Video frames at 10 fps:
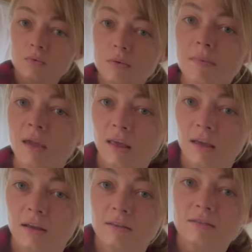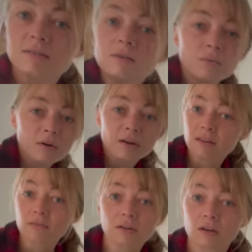roommate Hannah's. We're gonna
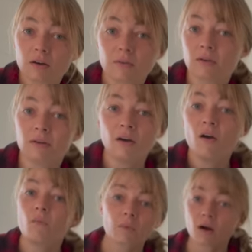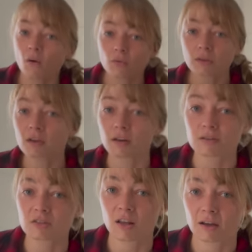leave it alone. We're only gonna
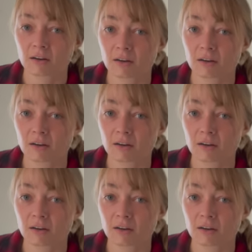shit on her